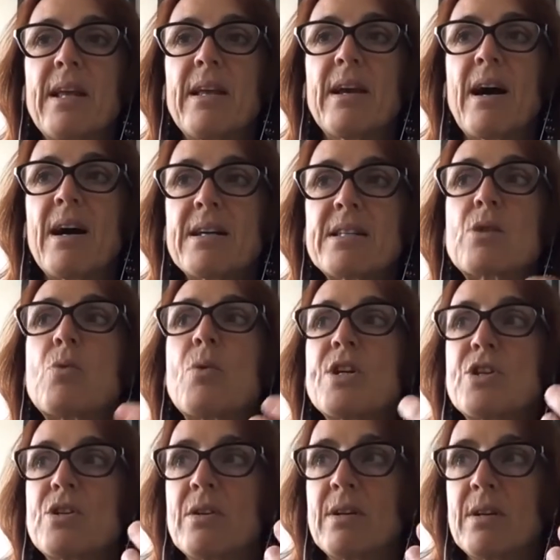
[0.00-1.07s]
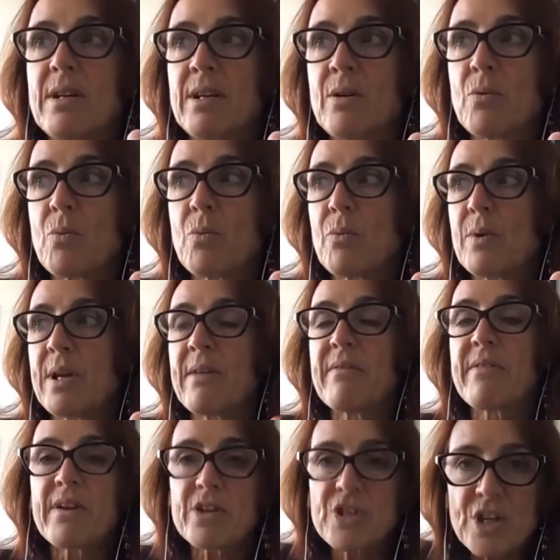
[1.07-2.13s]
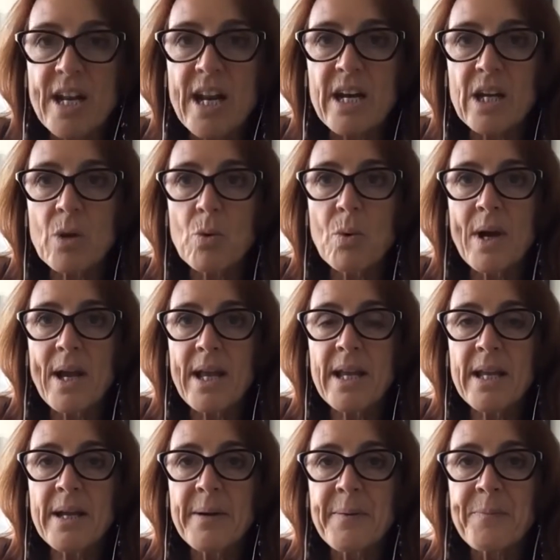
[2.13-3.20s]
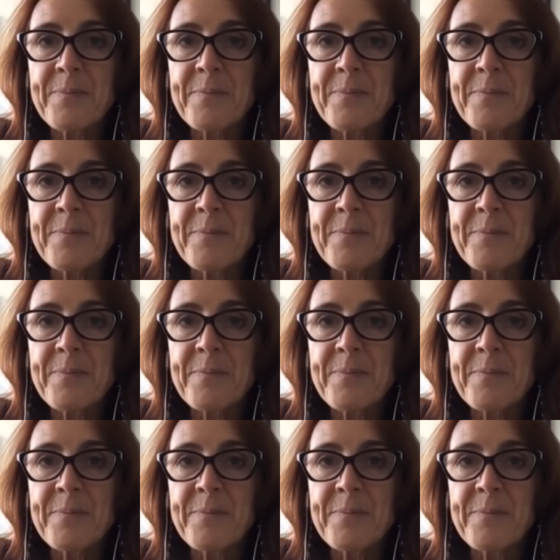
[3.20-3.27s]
ask questions in a very generic way.